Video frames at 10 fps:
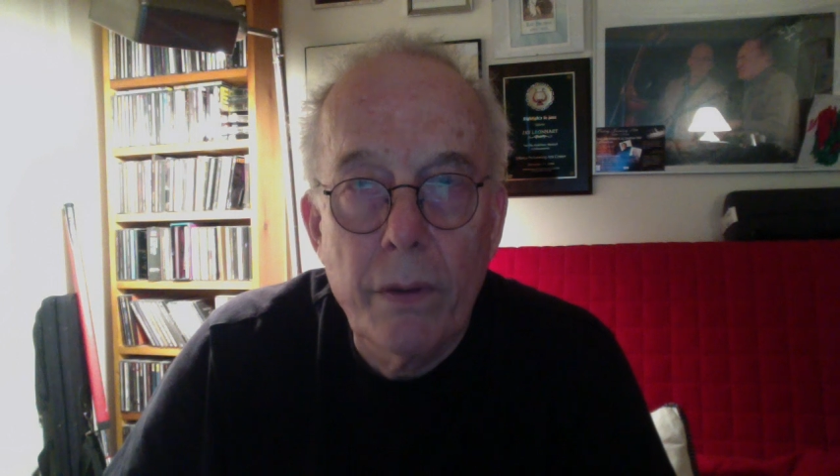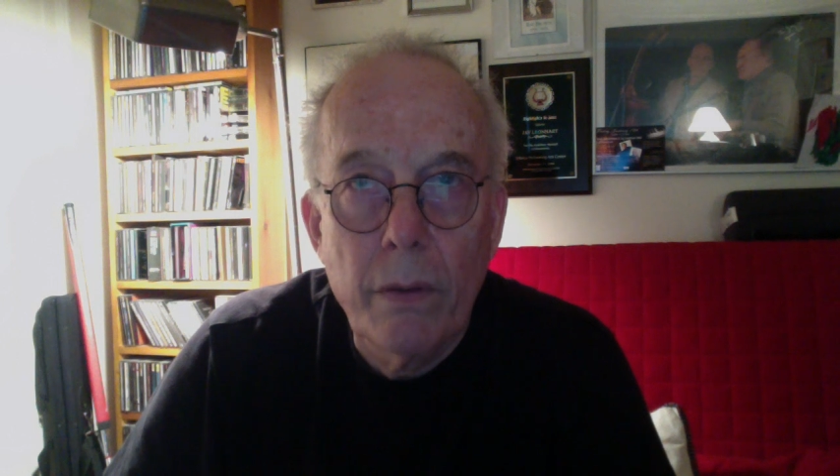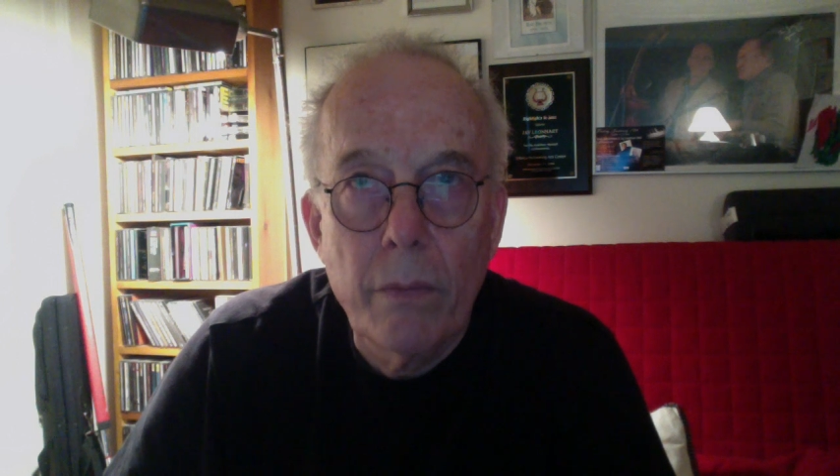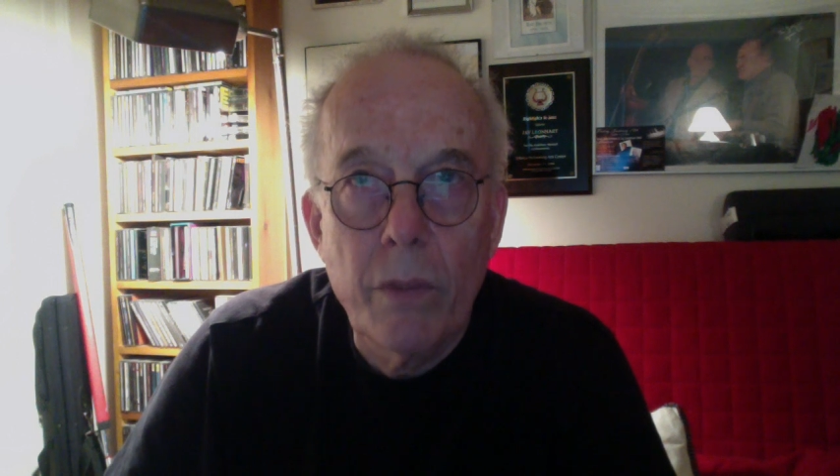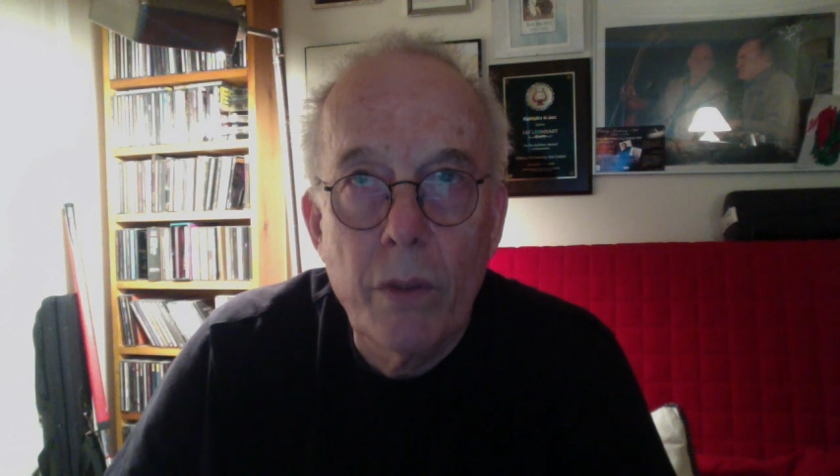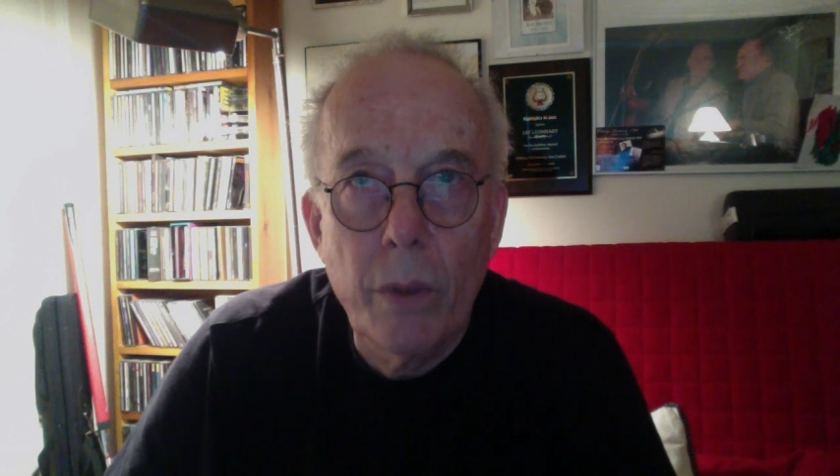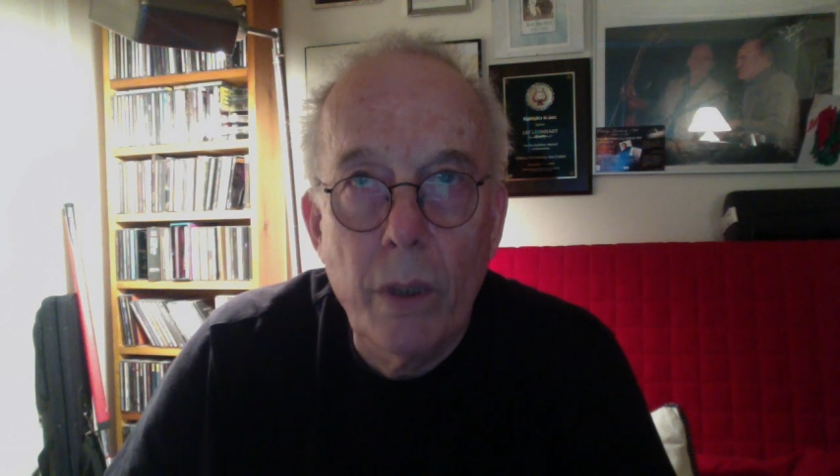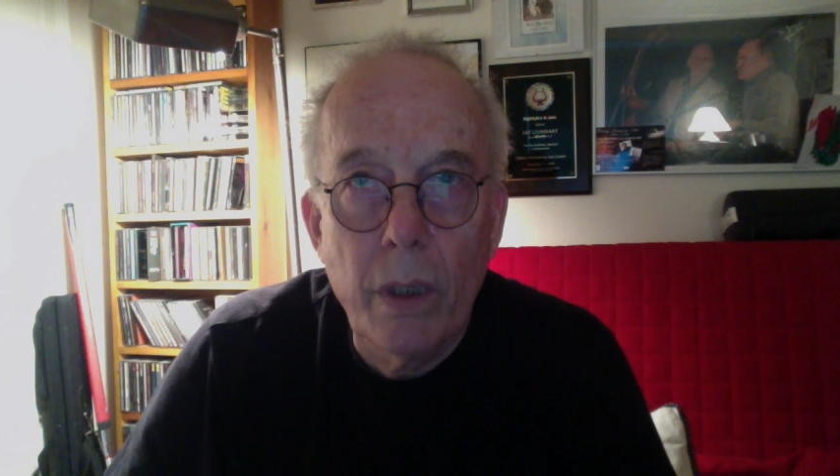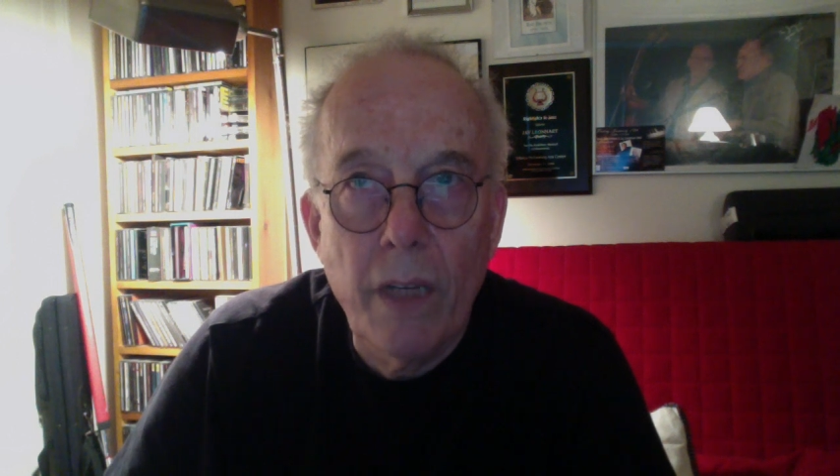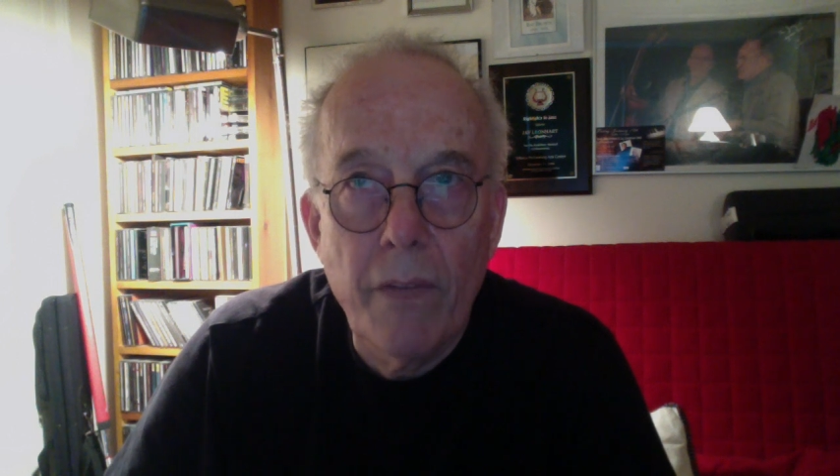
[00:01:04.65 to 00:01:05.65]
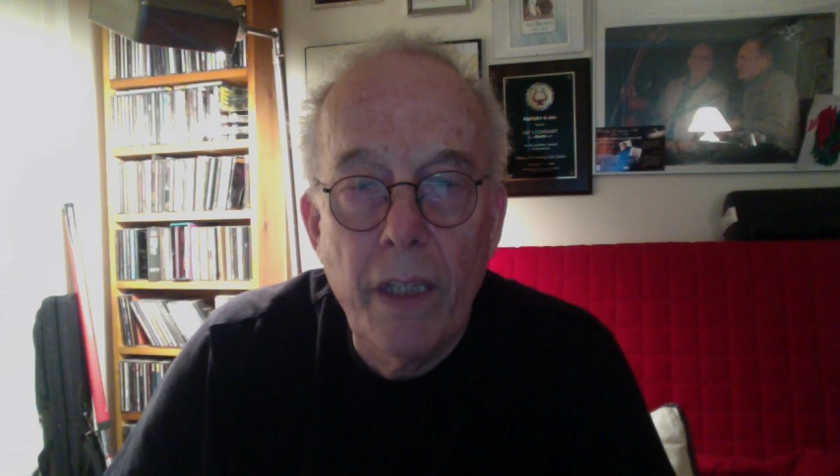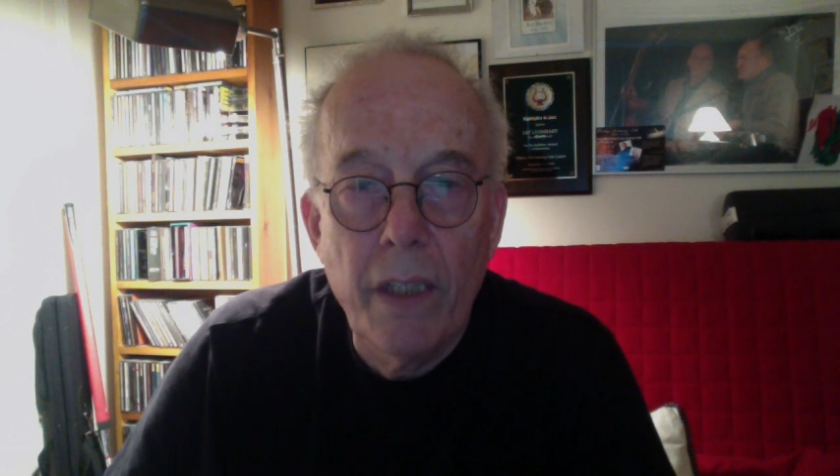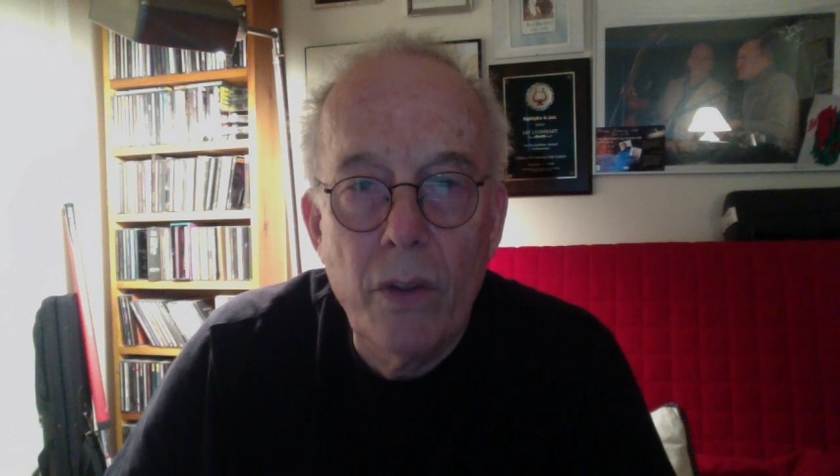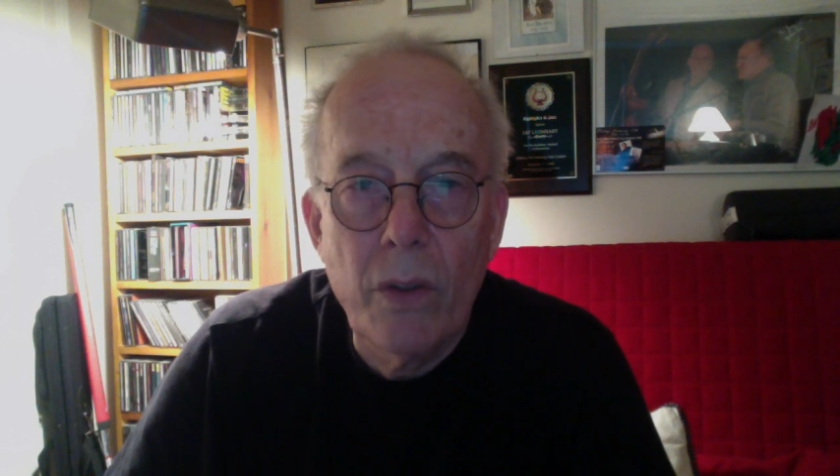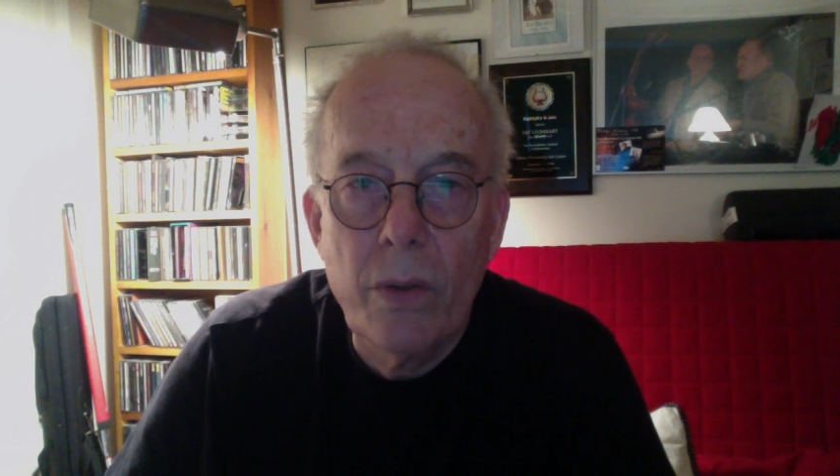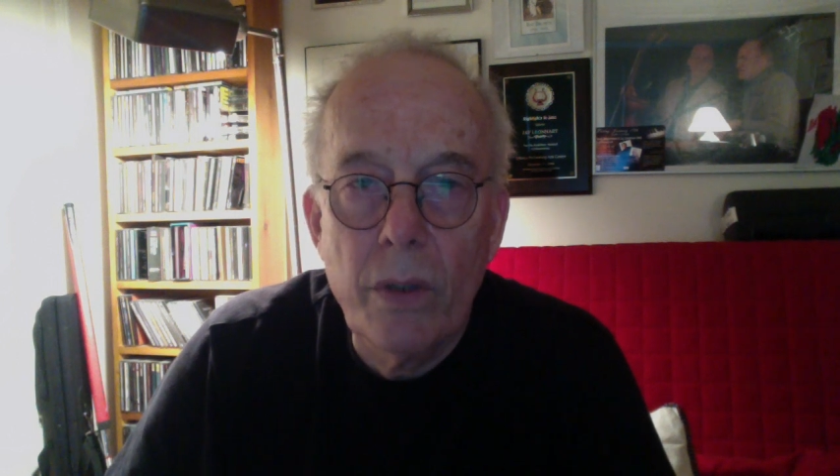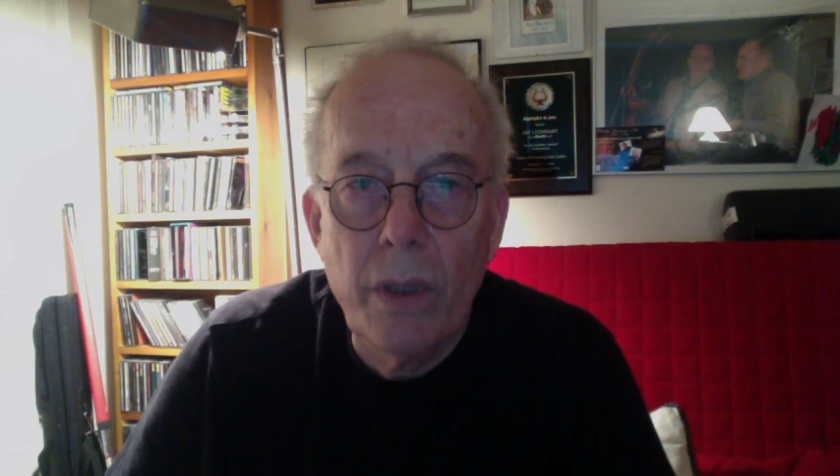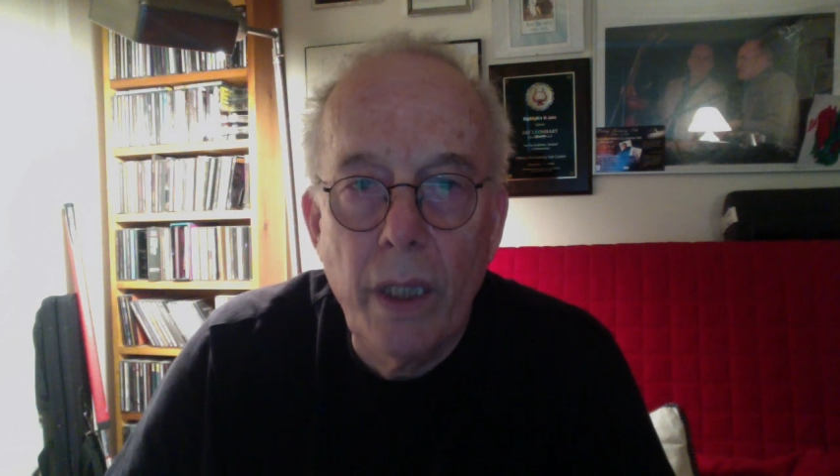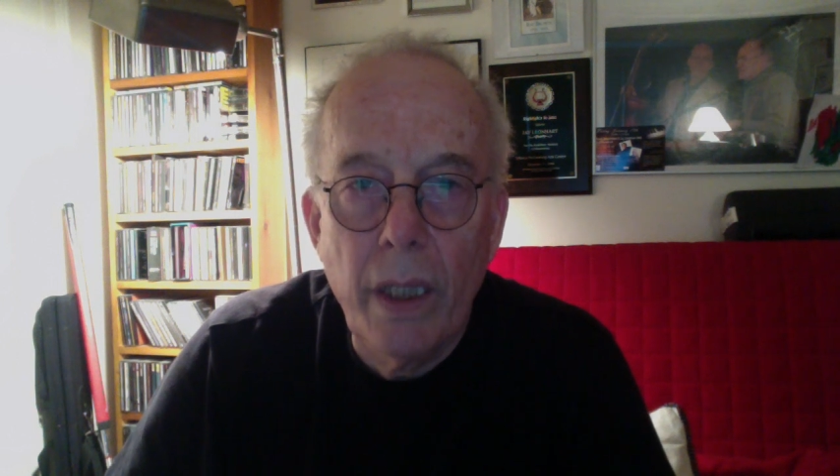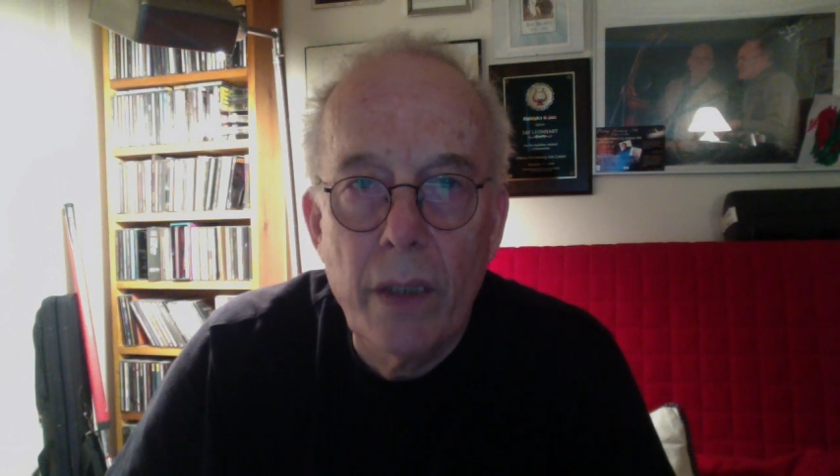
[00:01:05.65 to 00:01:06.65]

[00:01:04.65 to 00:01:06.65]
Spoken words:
between 11 and 2 today.